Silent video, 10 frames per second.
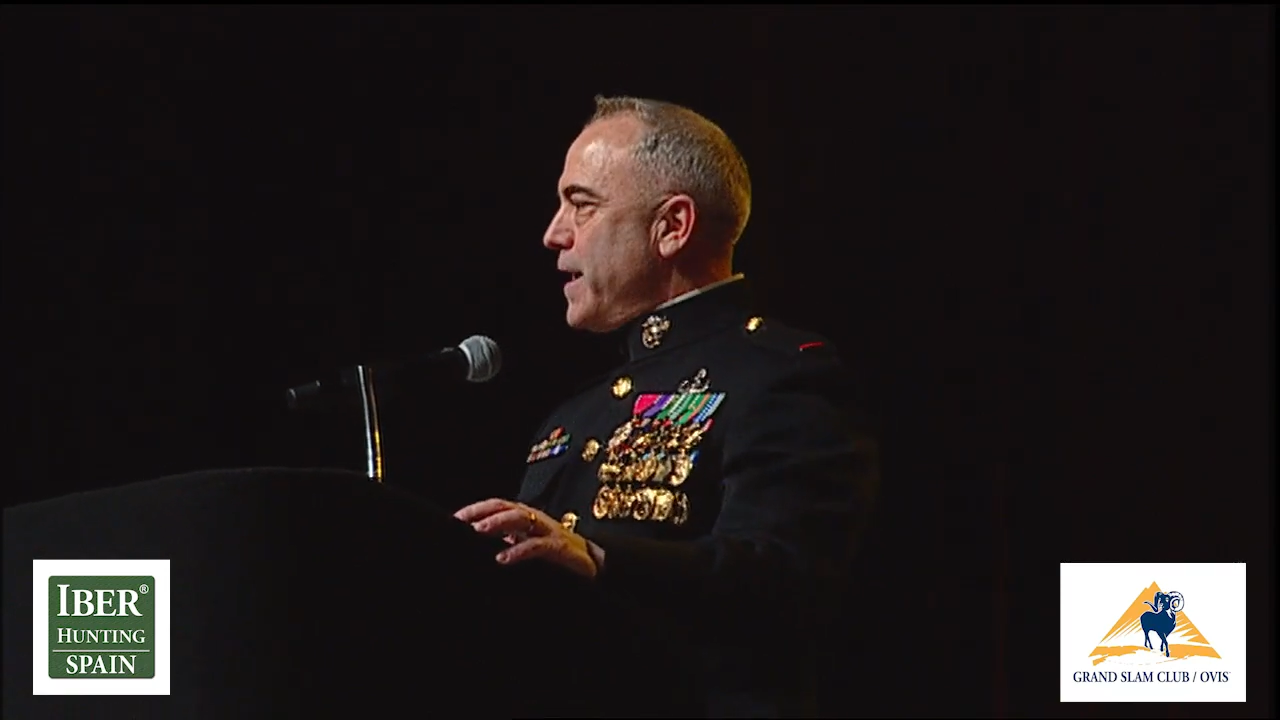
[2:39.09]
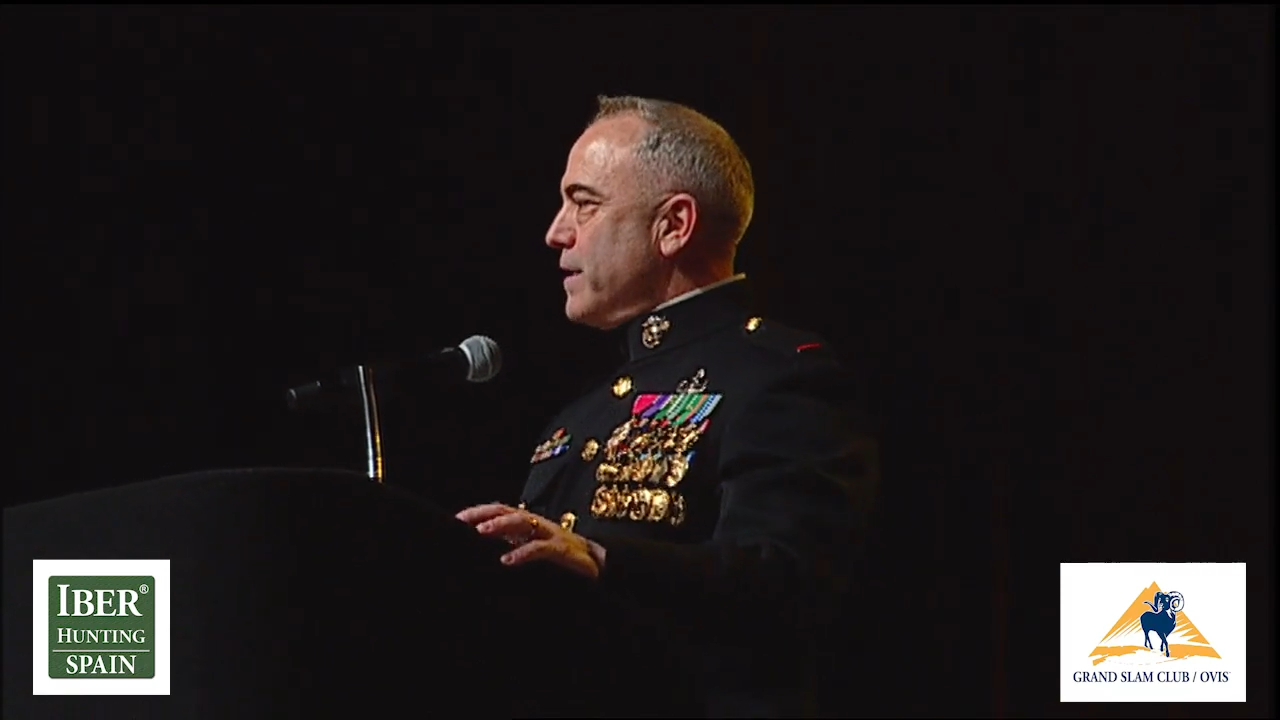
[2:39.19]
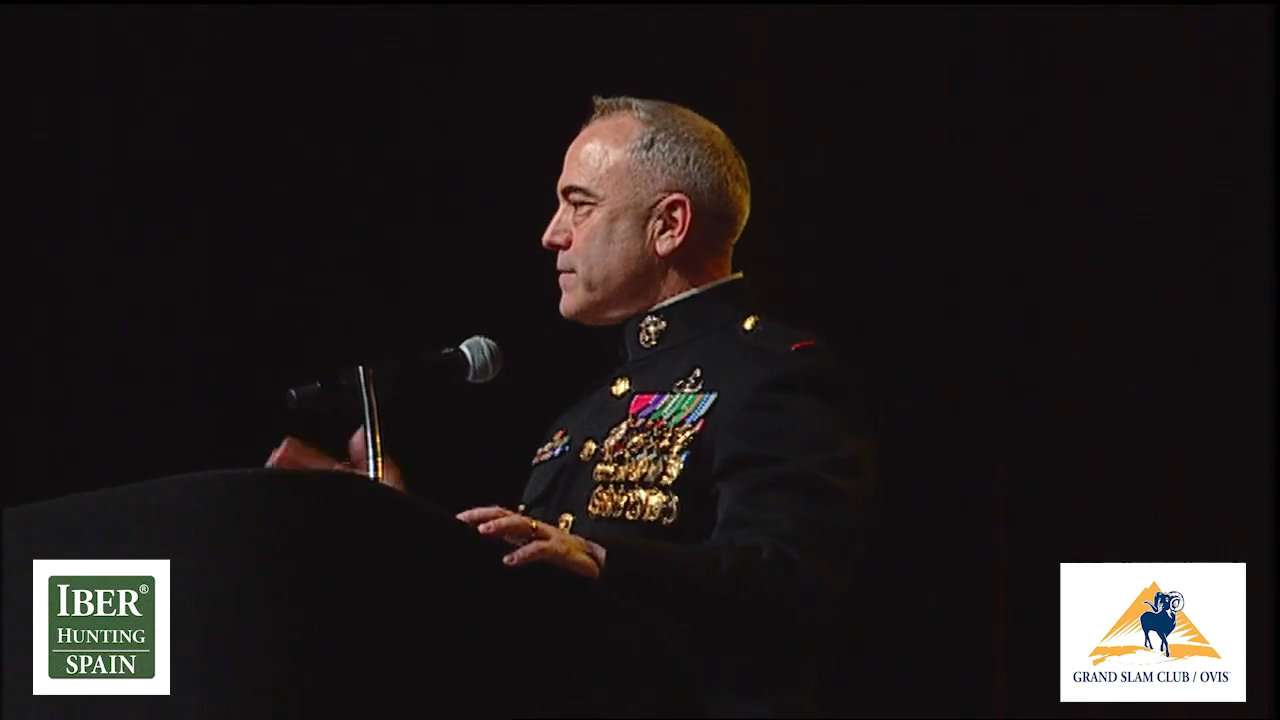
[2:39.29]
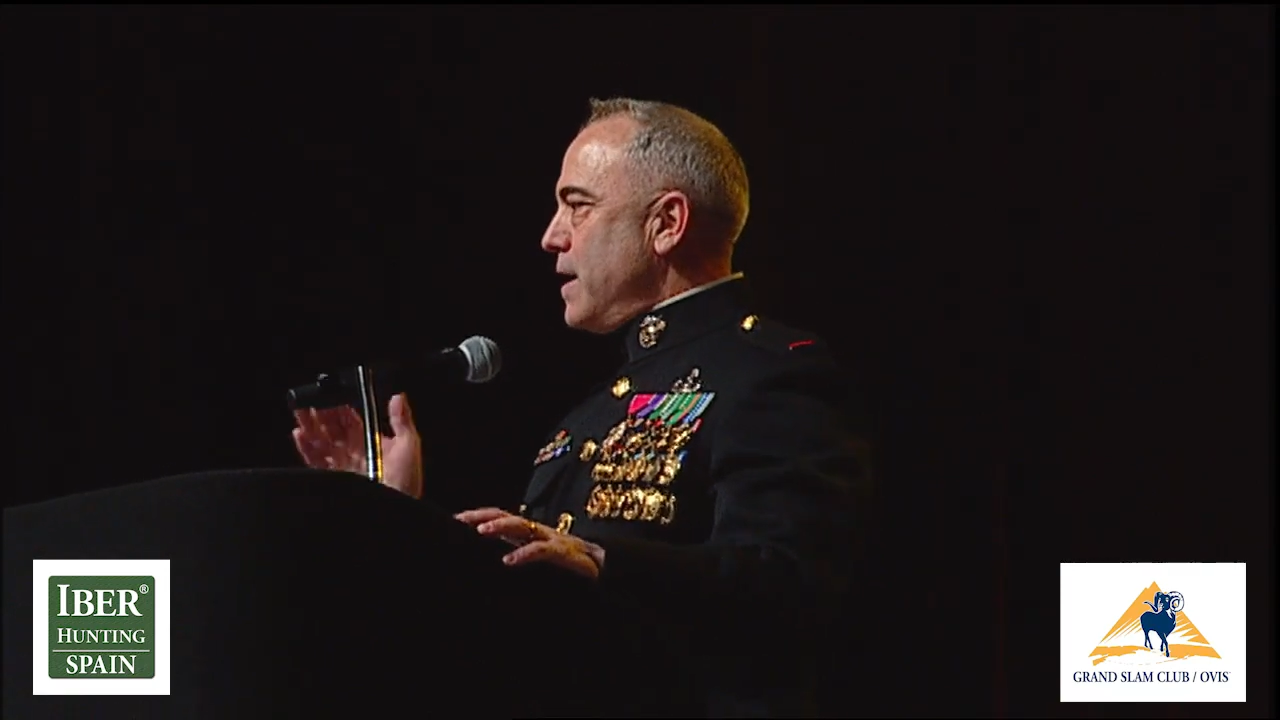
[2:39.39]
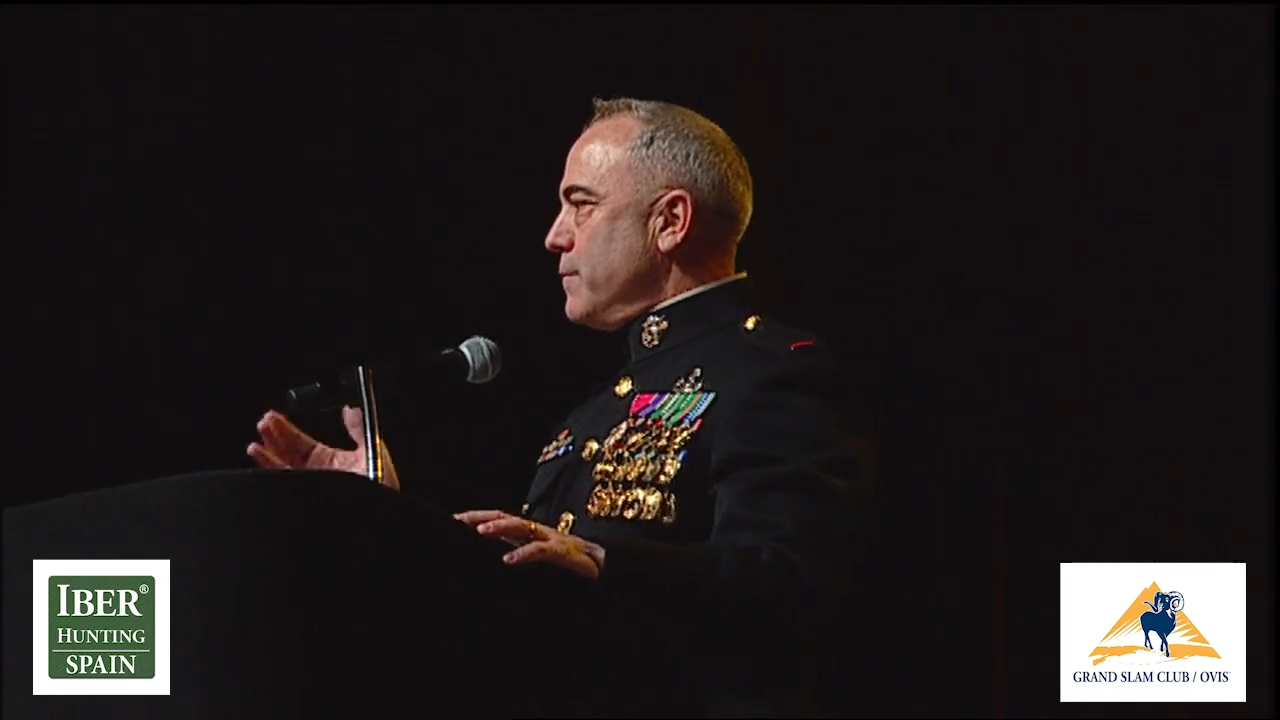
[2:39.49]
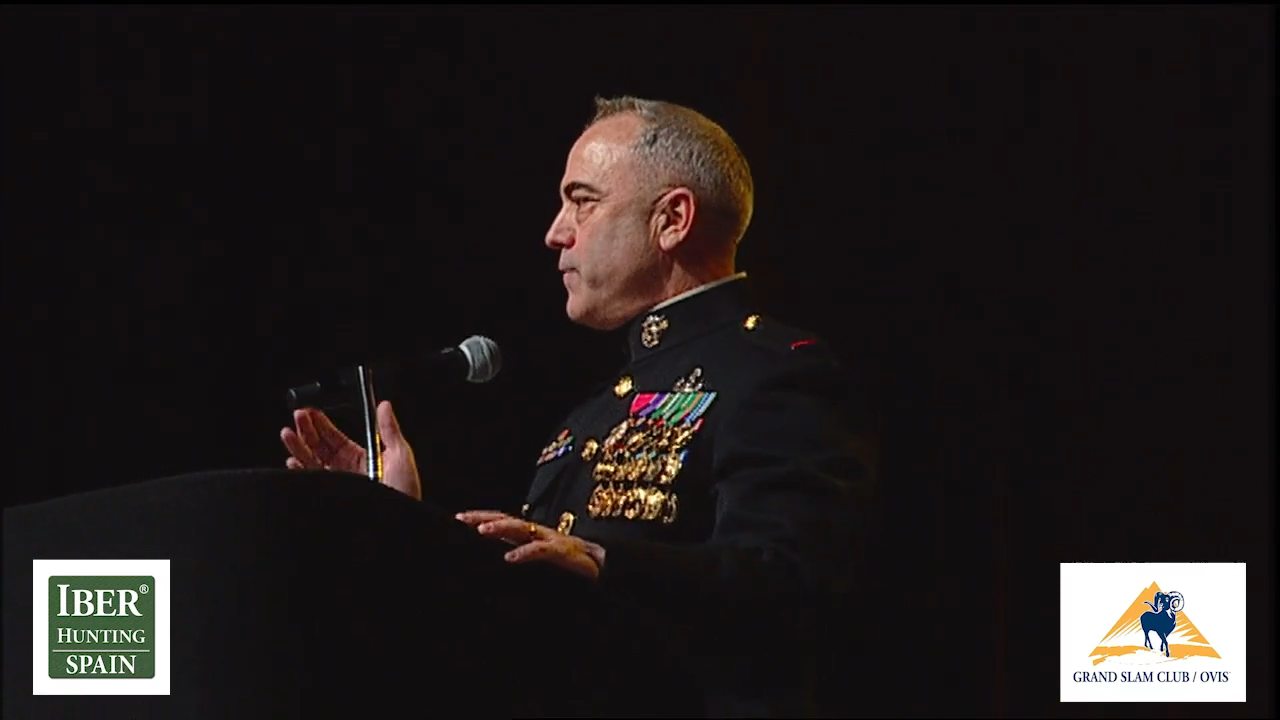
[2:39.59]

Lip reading: that time